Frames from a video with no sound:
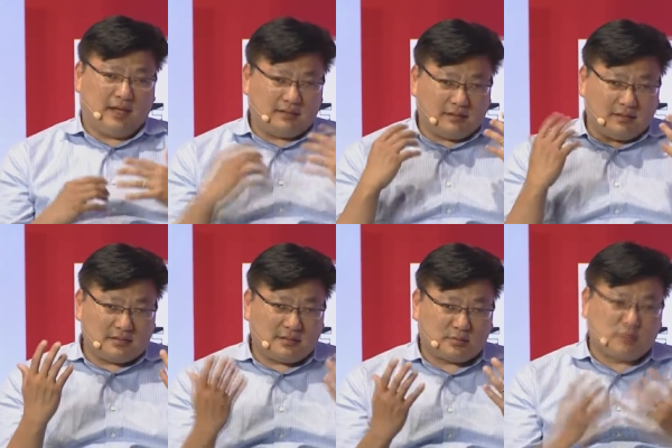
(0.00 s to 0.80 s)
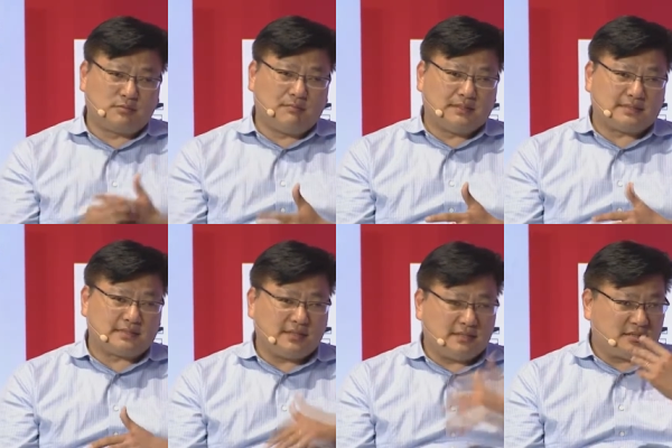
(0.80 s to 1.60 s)
and uh, subscription
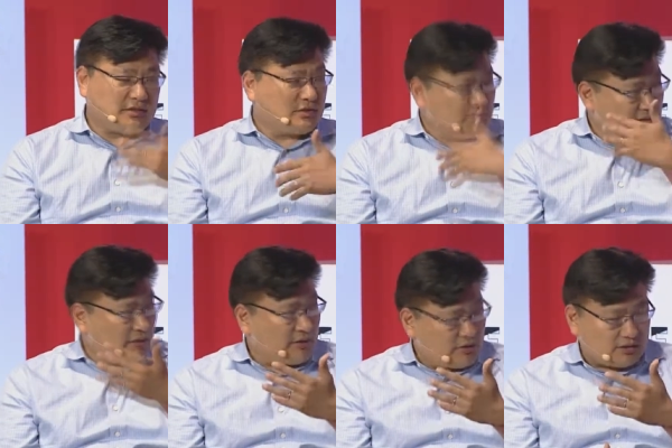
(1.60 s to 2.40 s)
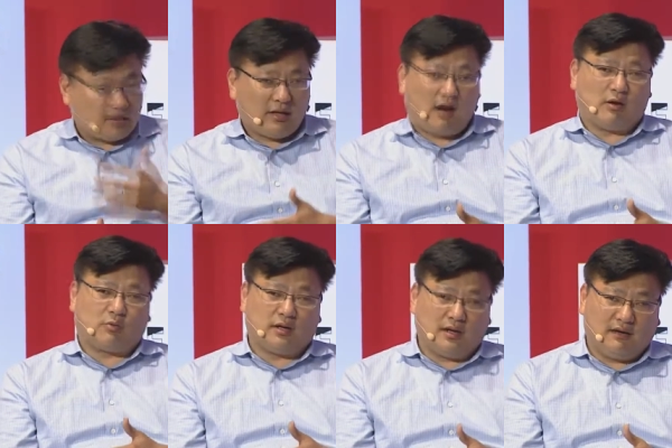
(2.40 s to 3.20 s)
business in addition to selling just
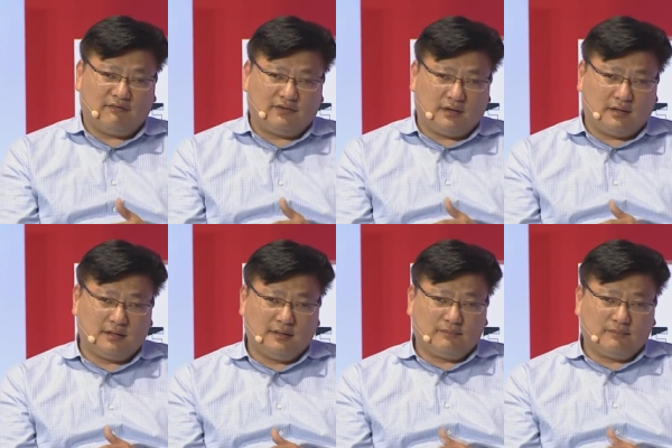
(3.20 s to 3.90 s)
hardware of uh,